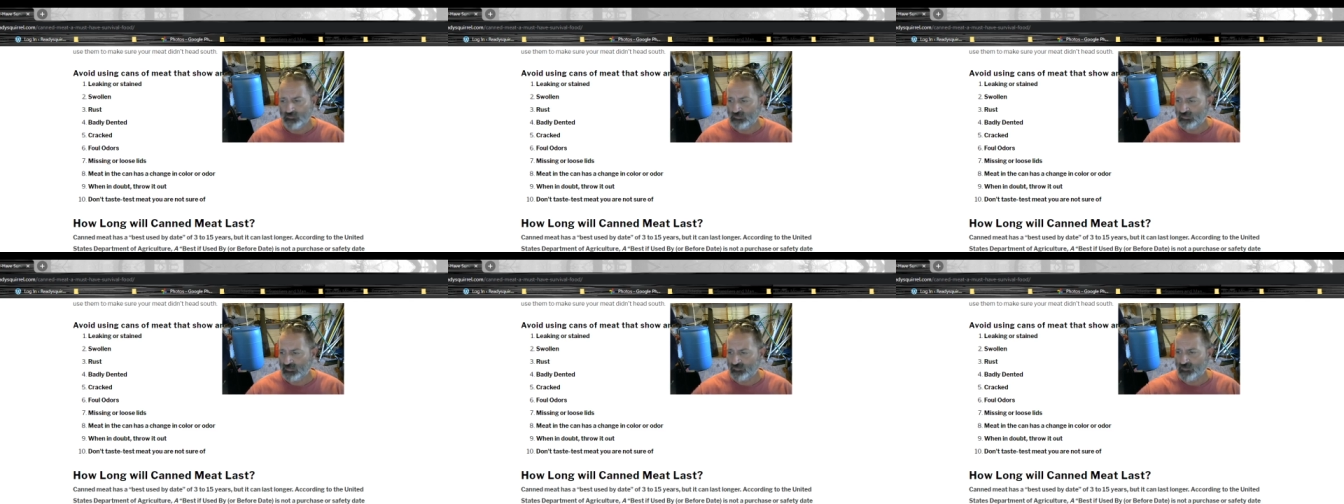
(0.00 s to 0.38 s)

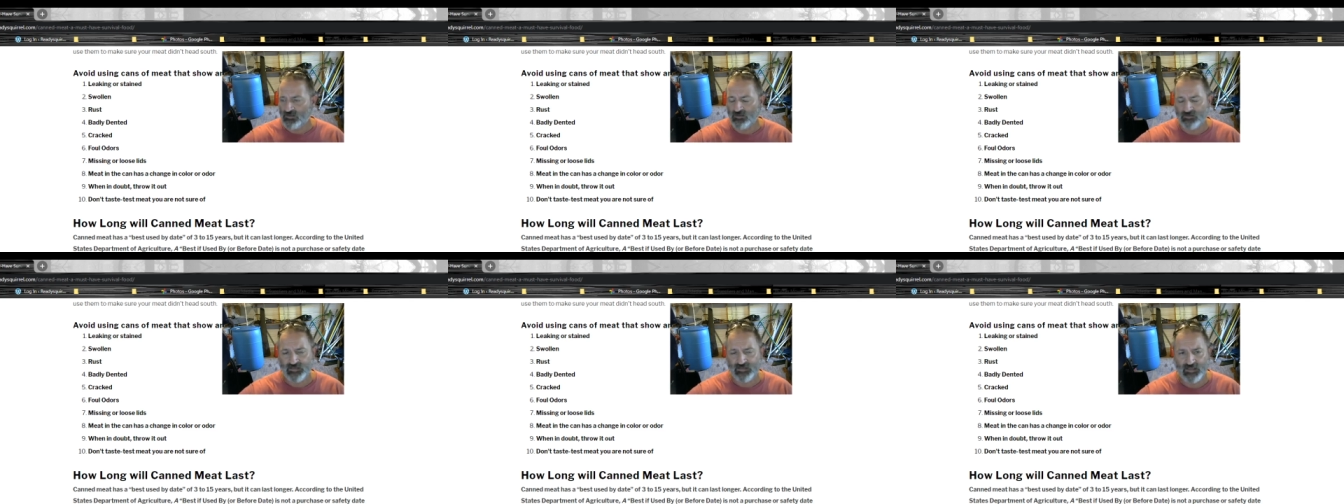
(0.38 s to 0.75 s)
that
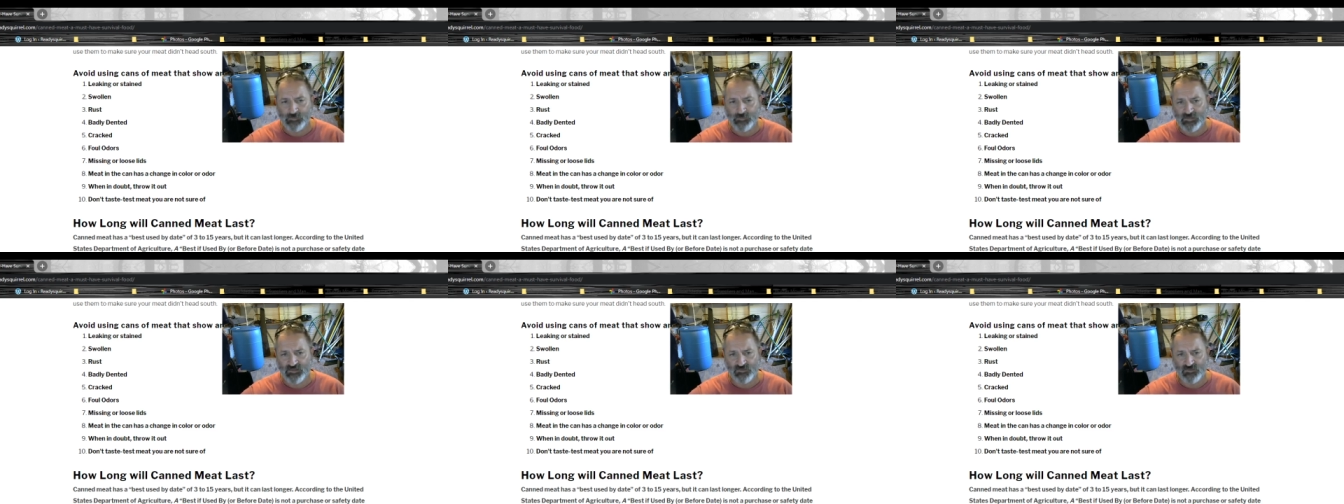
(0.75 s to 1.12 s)
the canned
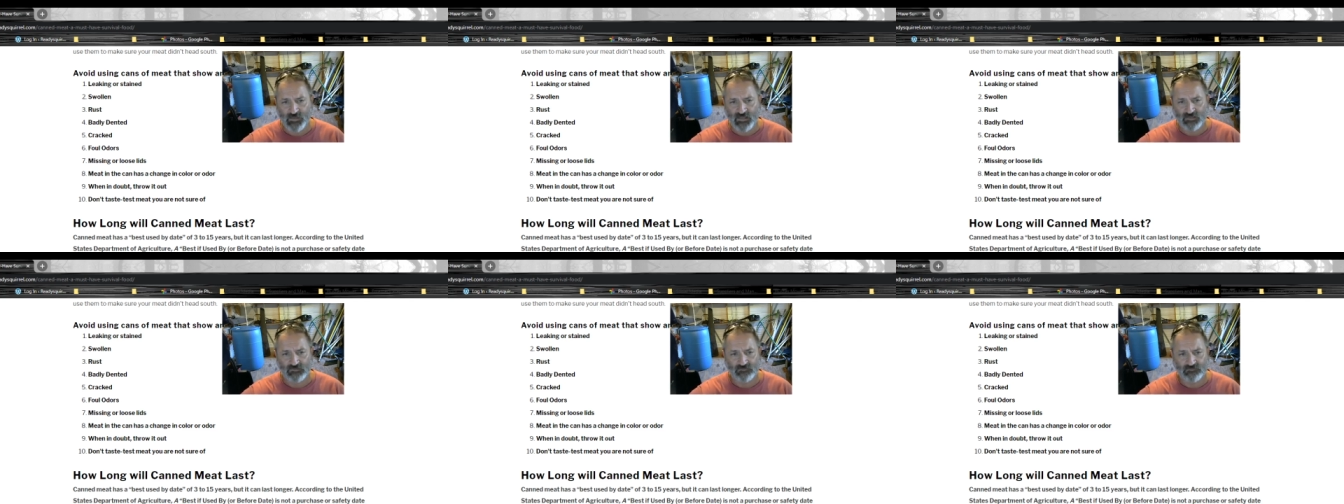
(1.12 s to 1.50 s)
meat's
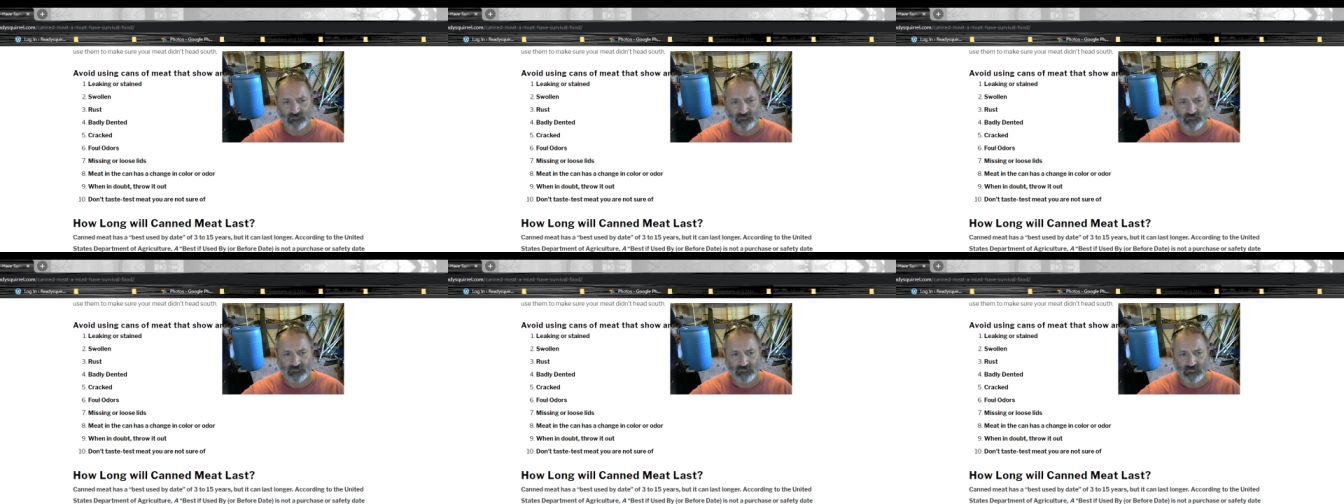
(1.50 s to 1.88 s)
bad.
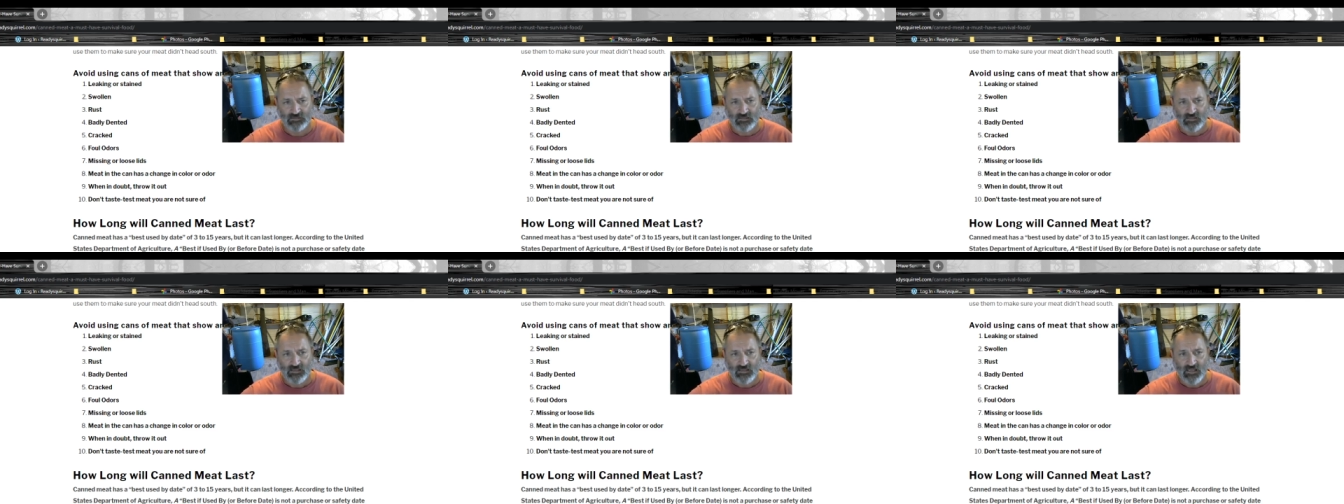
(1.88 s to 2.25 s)

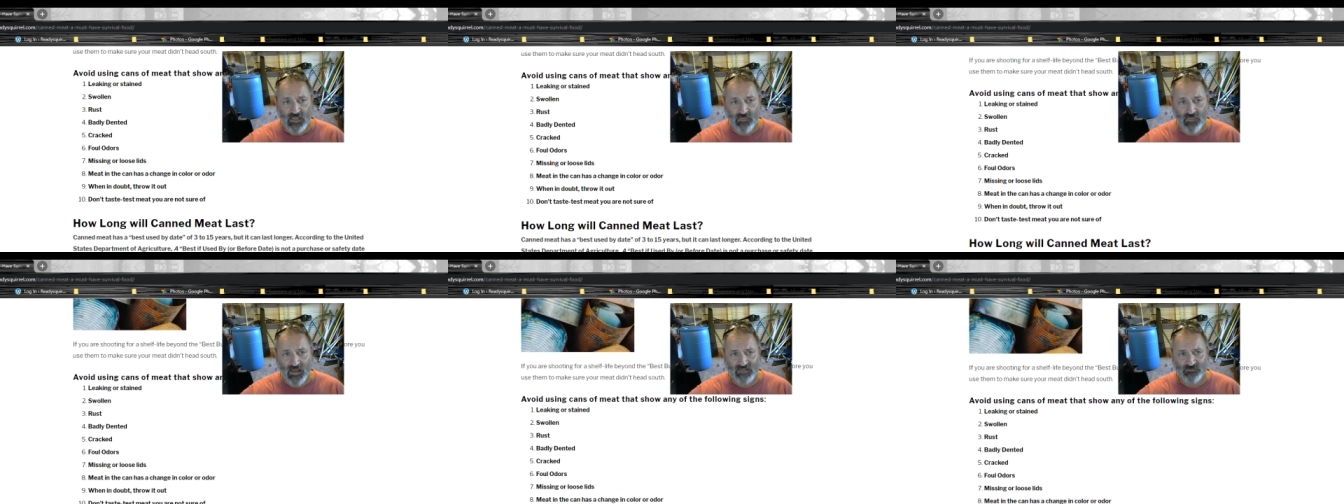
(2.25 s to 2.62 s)

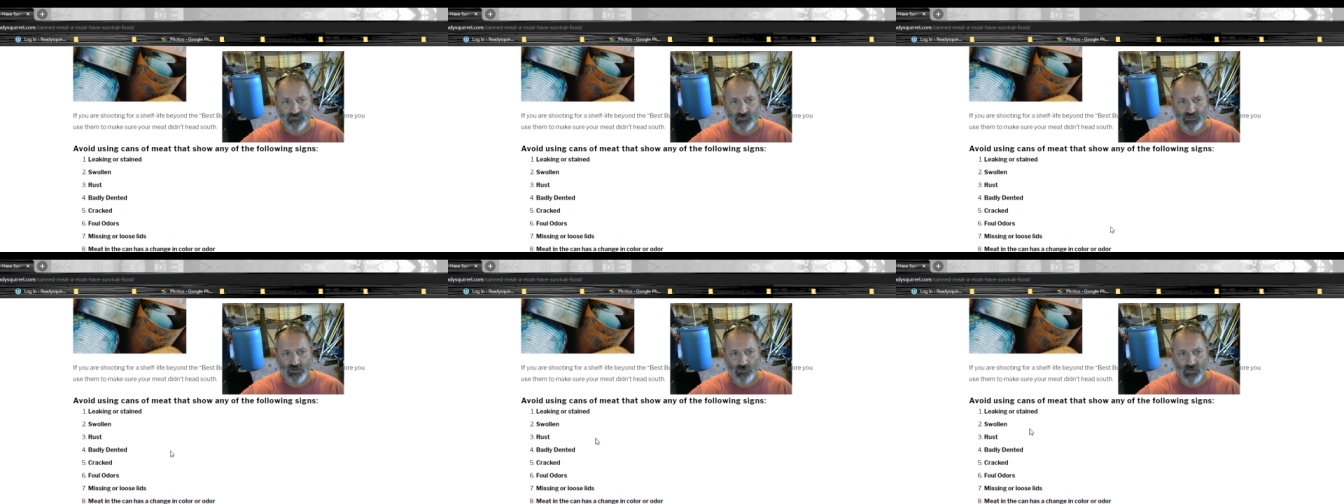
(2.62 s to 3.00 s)
And that's
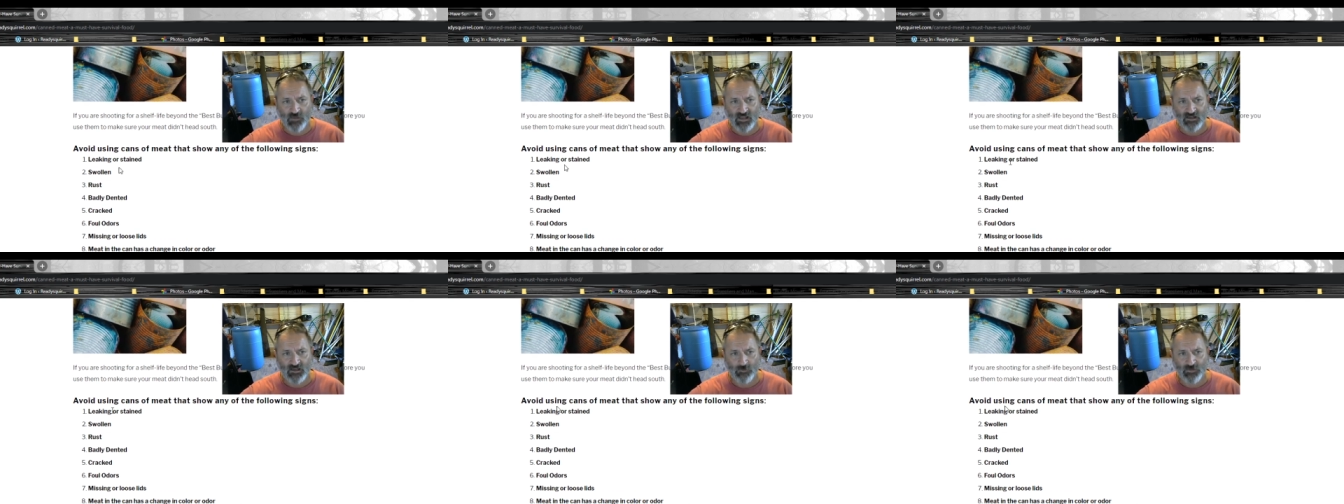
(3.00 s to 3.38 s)
when you go
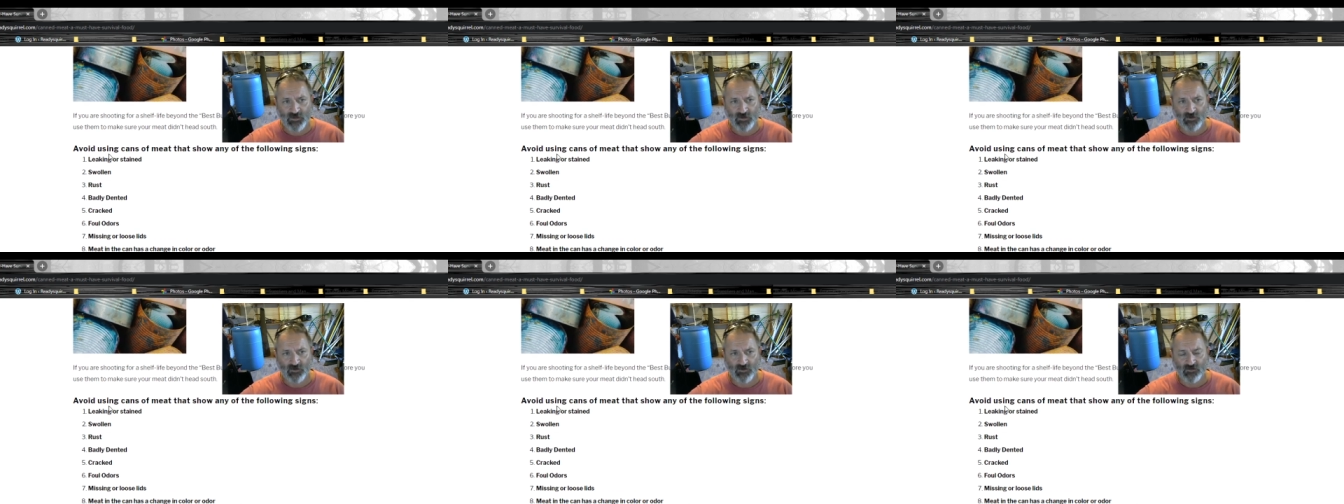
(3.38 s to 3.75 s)
back up
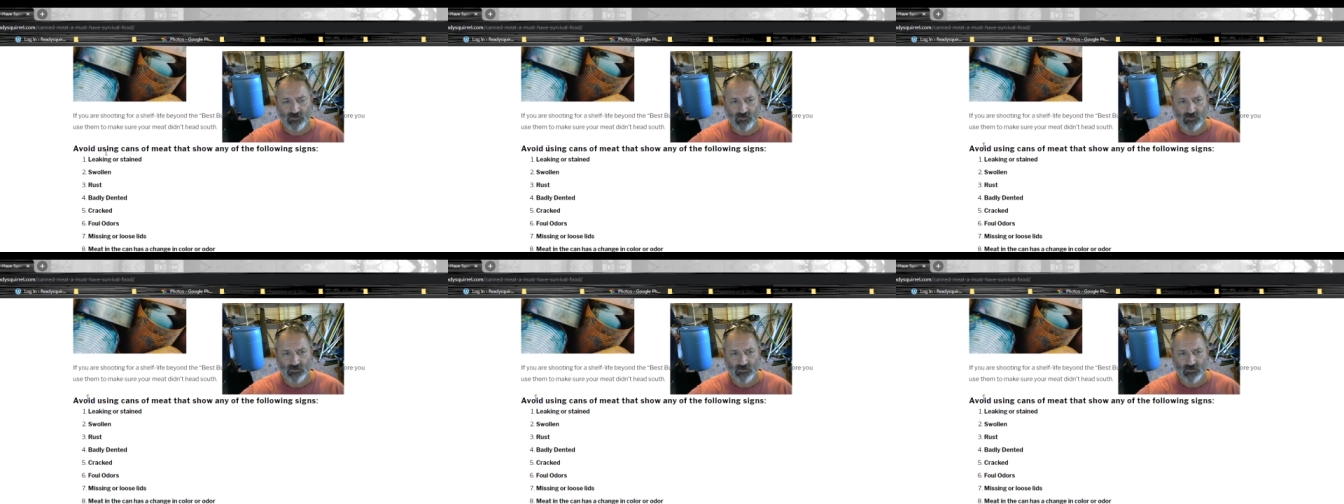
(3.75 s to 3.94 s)
here.